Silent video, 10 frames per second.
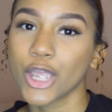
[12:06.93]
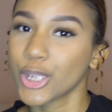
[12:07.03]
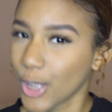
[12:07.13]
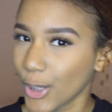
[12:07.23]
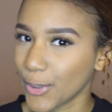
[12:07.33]

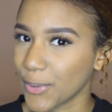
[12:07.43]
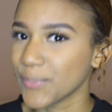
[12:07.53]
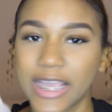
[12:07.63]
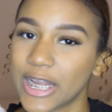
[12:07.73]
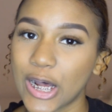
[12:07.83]

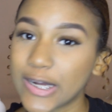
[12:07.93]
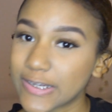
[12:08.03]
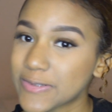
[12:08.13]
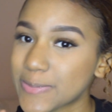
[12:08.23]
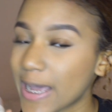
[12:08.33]
cute. It all
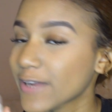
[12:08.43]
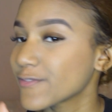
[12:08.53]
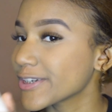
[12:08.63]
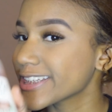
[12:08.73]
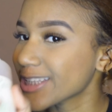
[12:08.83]
comes back
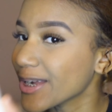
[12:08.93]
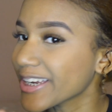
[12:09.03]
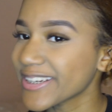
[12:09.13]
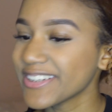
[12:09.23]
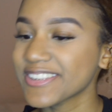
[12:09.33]
for a
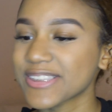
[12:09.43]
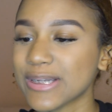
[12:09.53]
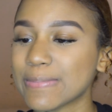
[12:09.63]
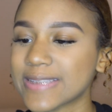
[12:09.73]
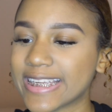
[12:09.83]
circle. So
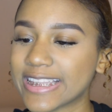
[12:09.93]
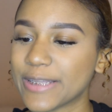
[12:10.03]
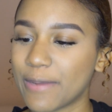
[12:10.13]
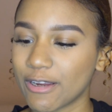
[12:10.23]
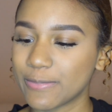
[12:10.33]
I'm taking
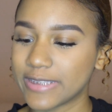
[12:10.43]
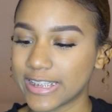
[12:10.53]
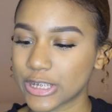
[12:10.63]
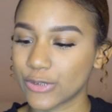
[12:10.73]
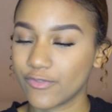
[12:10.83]
the Mario
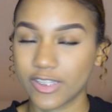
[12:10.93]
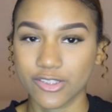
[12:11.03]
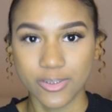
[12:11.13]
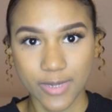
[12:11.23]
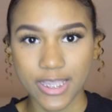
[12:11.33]
Badescu
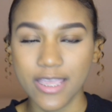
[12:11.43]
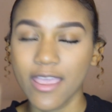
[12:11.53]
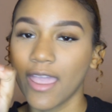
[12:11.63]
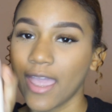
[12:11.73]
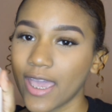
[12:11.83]
facial spray
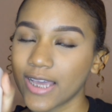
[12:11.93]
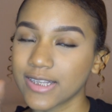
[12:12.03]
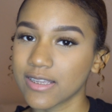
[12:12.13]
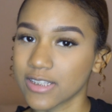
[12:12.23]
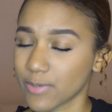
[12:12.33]

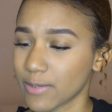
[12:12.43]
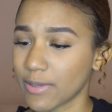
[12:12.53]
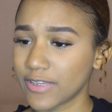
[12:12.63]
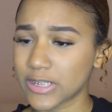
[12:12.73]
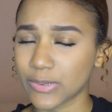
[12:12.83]
and spraying
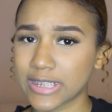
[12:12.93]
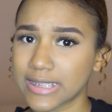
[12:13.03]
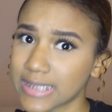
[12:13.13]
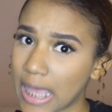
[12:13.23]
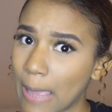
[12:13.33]
my face with it
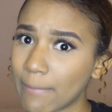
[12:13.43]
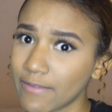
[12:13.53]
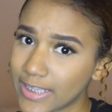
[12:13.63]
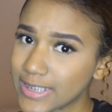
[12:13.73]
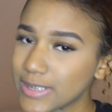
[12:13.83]
to set my
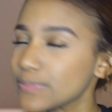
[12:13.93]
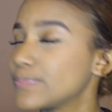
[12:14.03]
face.